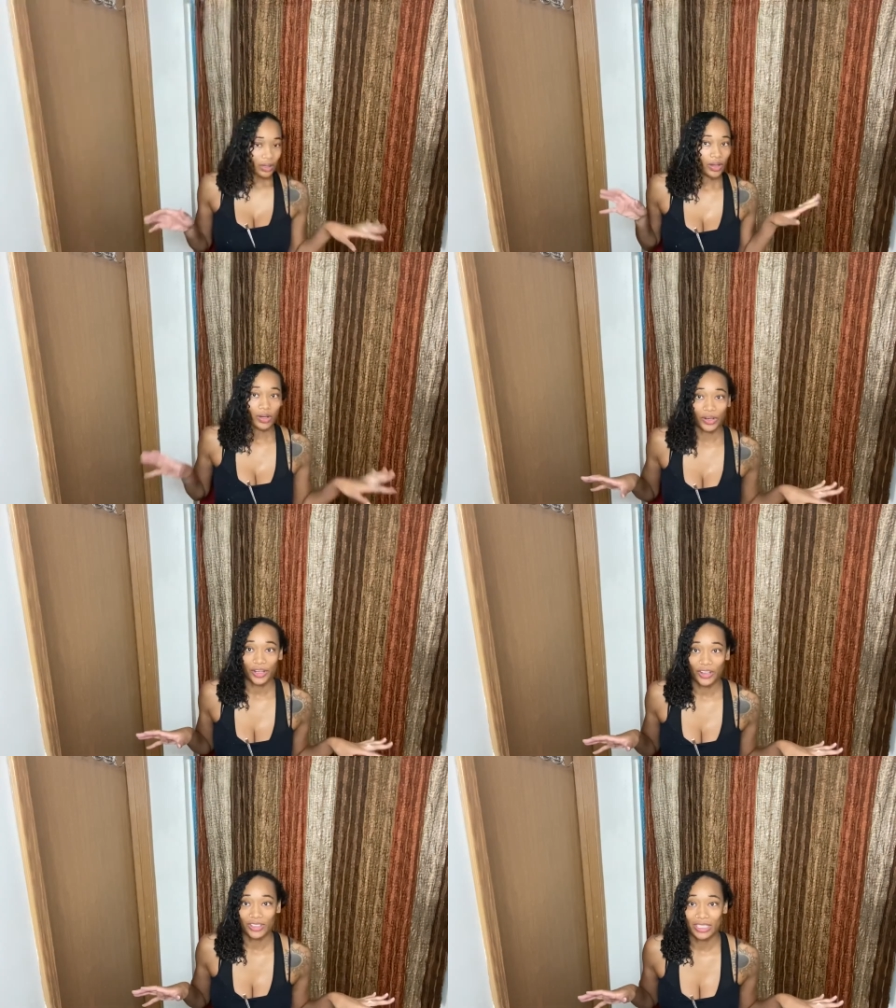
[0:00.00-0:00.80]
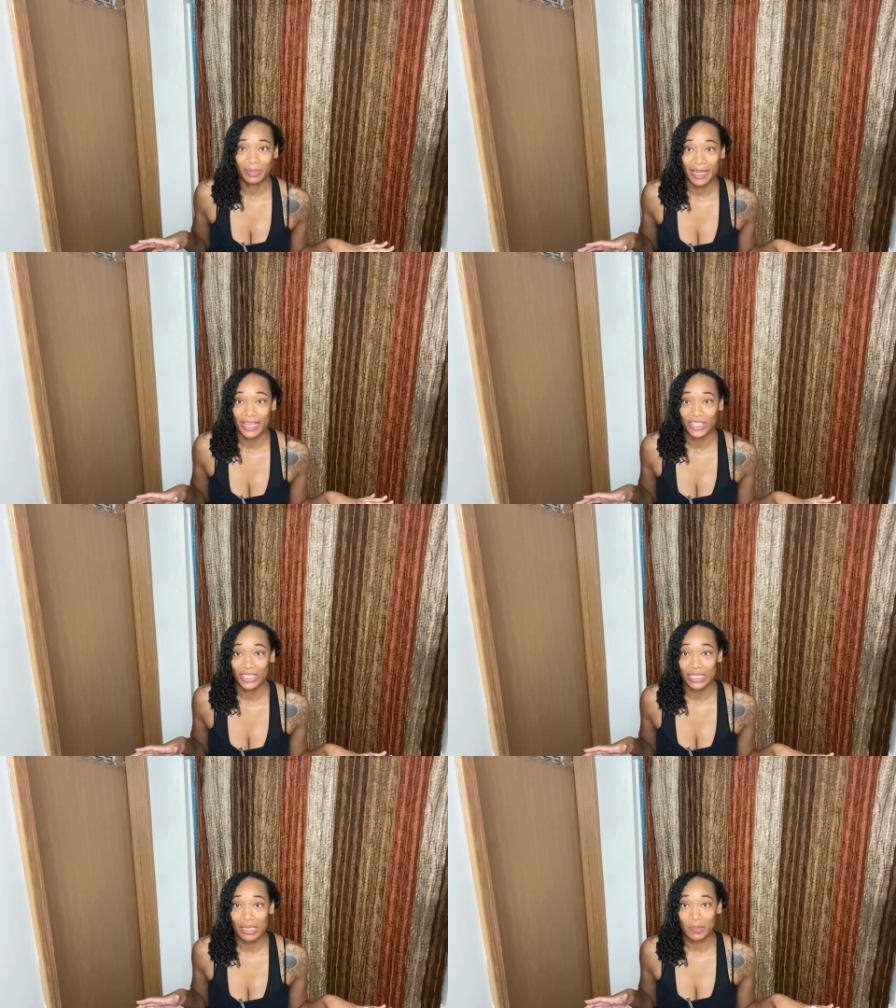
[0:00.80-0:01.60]
Alright, y'all, none of my hair
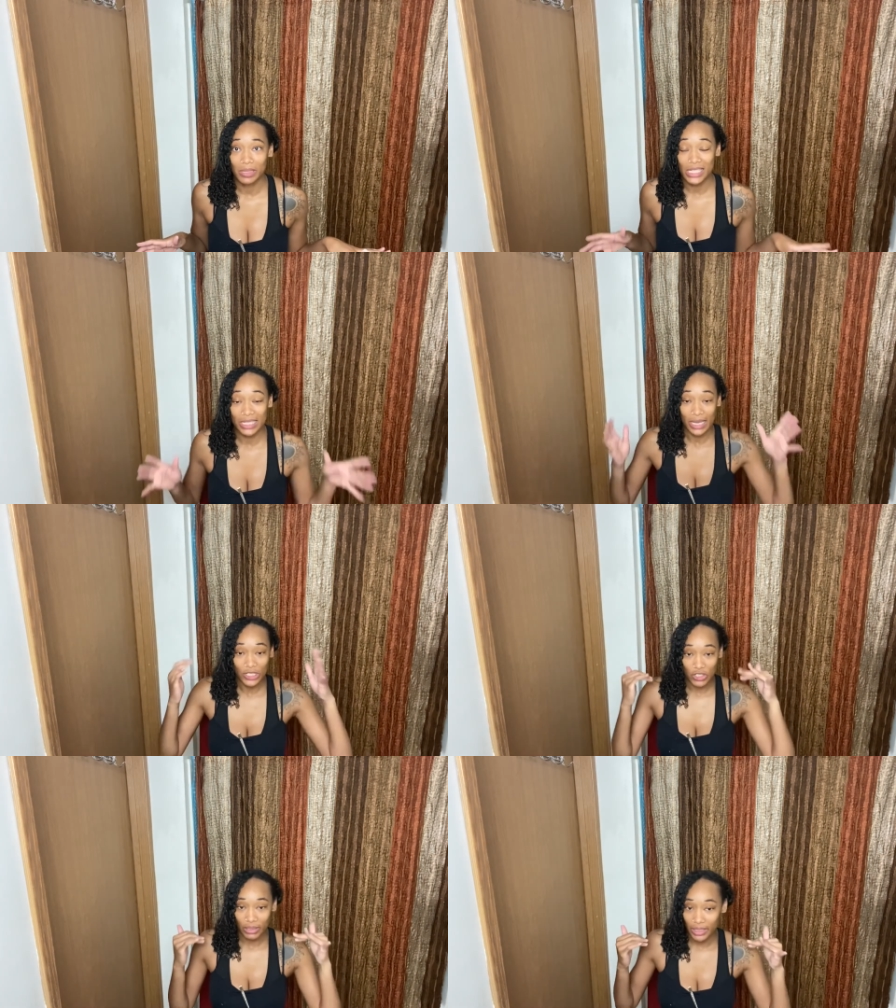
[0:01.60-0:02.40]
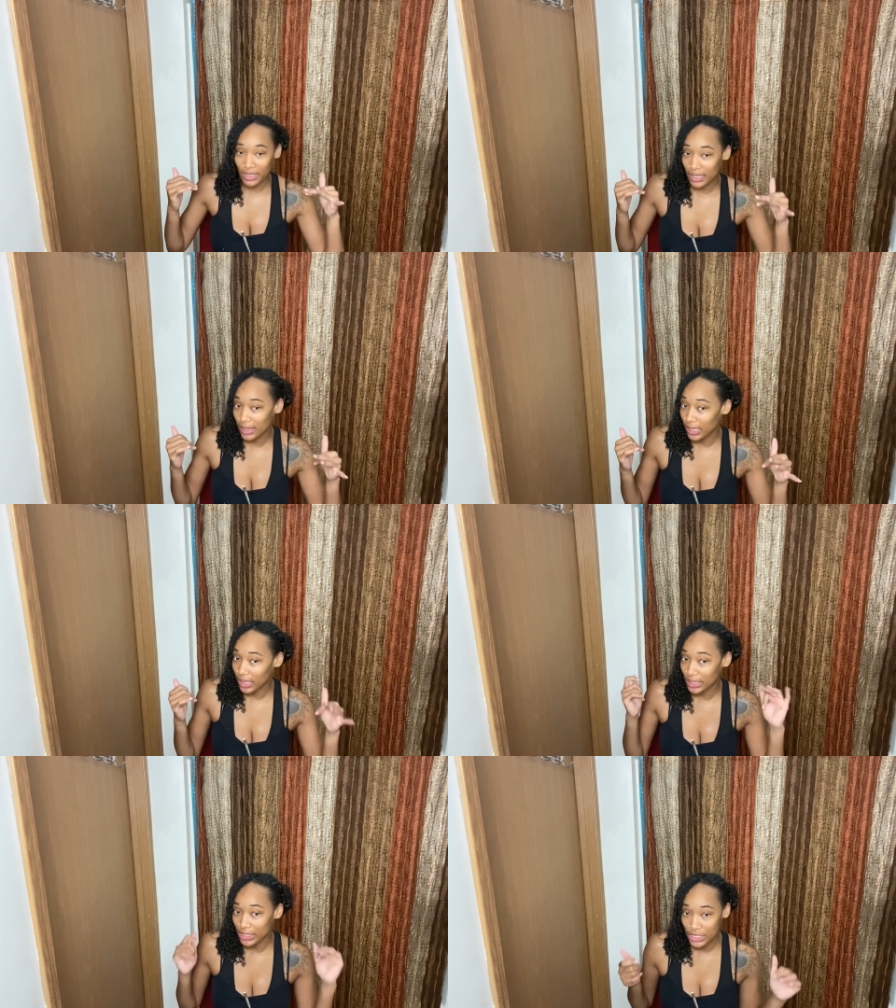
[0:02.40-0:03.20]
is completely saturated in the
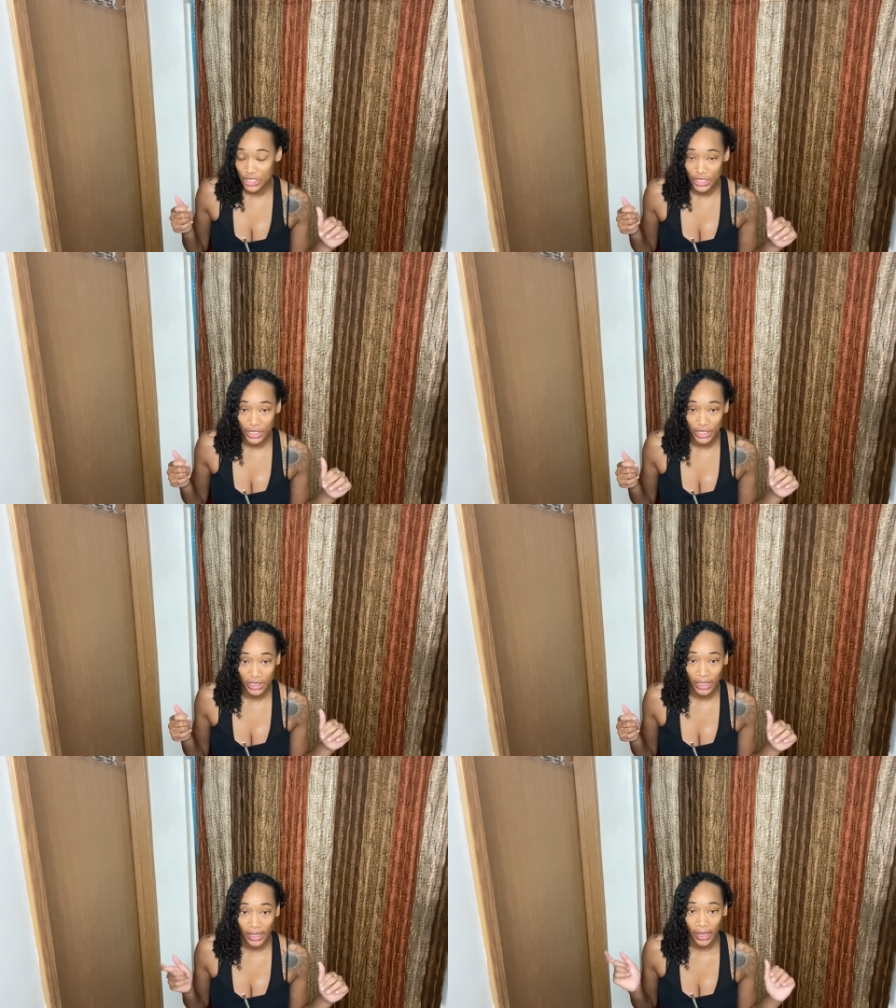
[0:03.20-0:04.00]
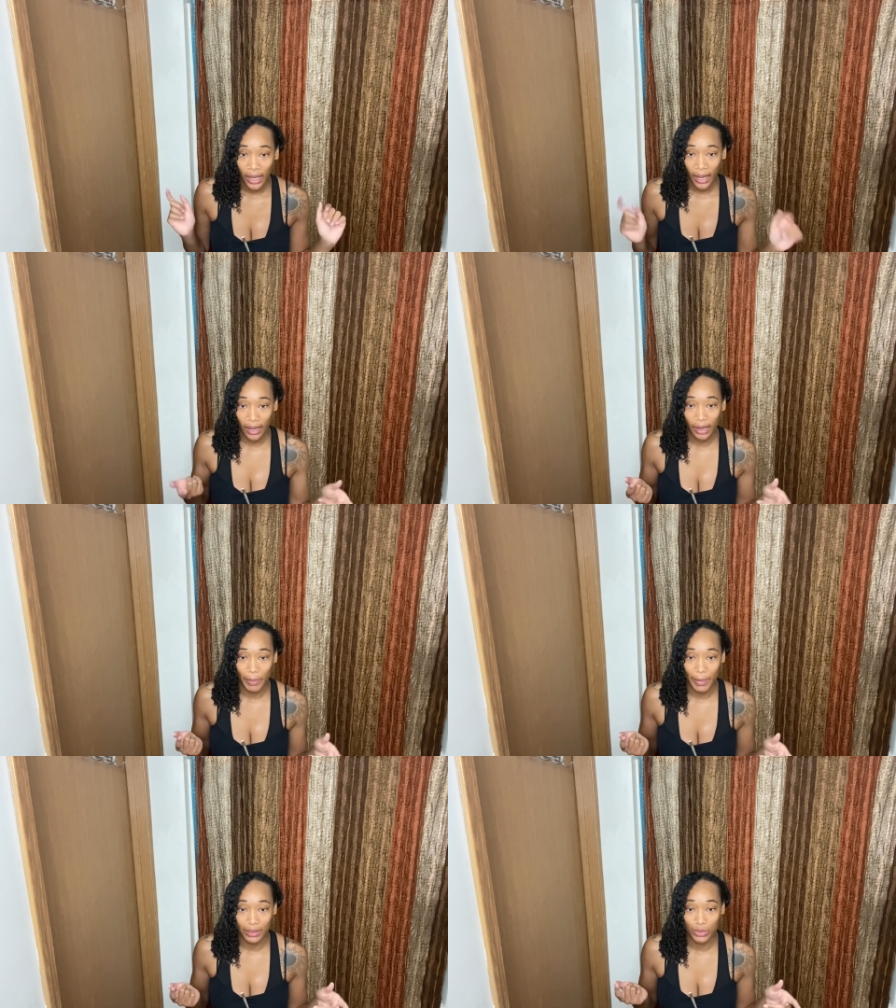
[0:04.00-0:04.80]
conditioner. I'm
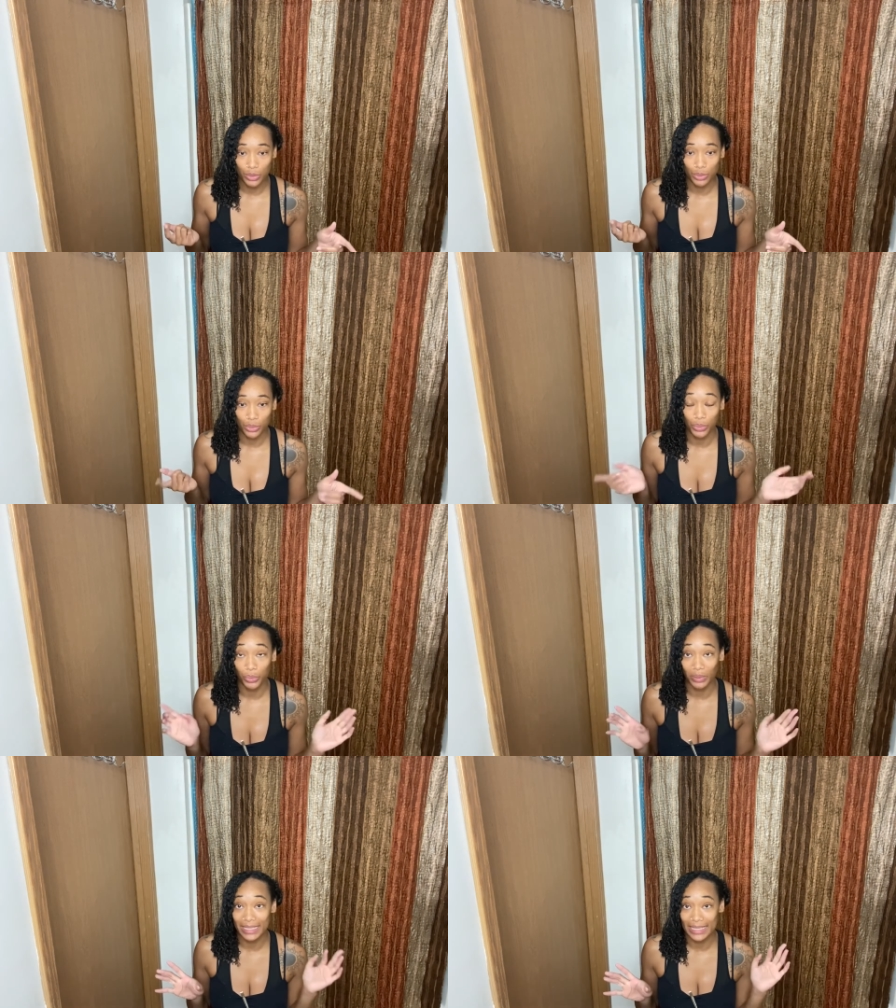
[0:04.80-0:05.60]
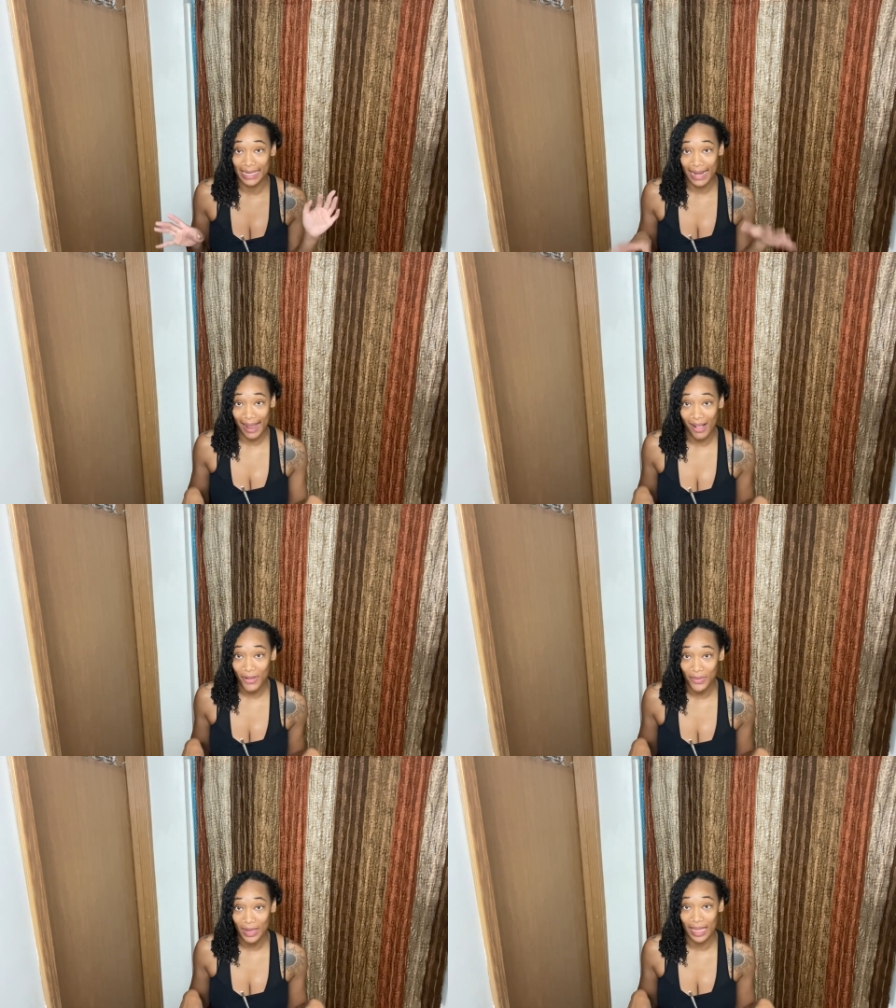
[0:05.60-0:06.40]
about to rinse it out
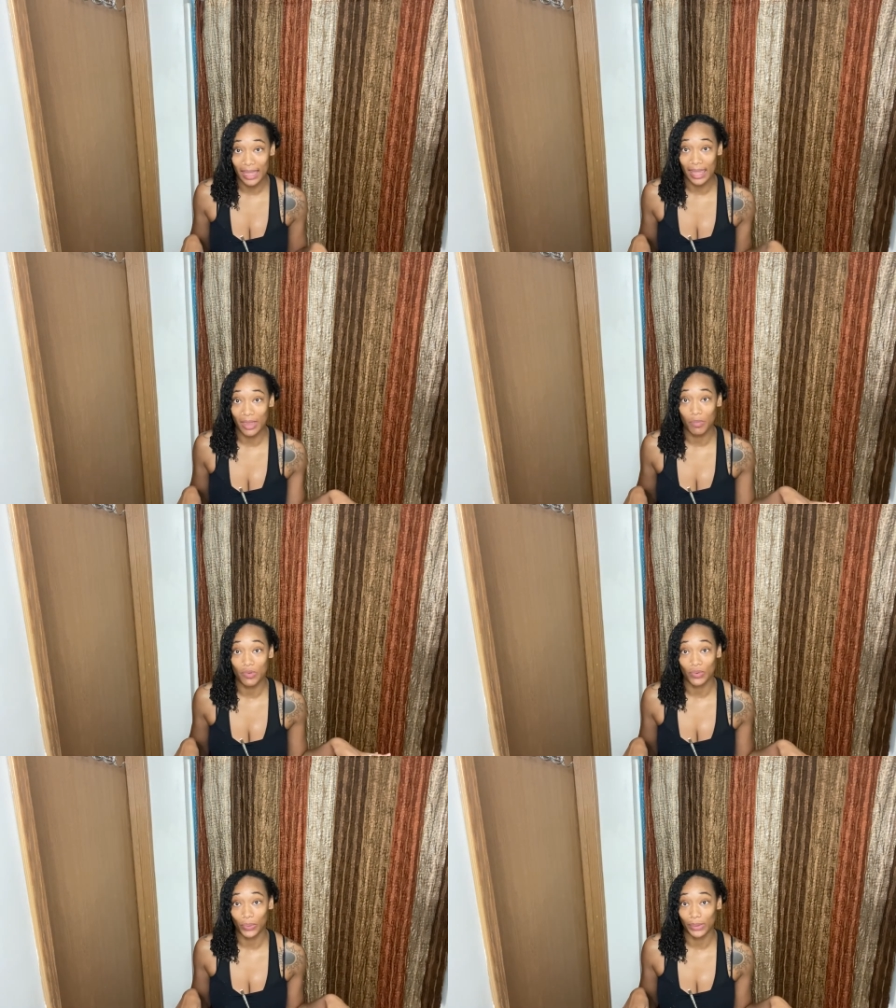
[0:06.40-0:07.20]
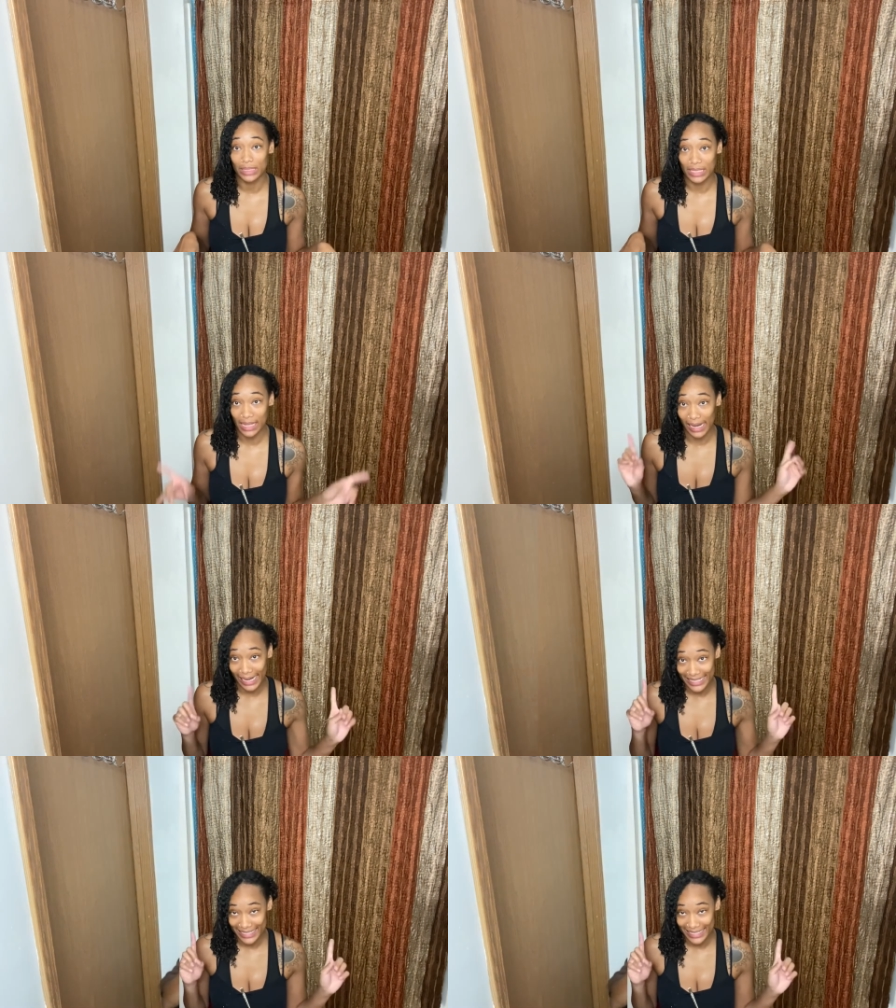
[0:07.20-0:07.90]
and then move on to the next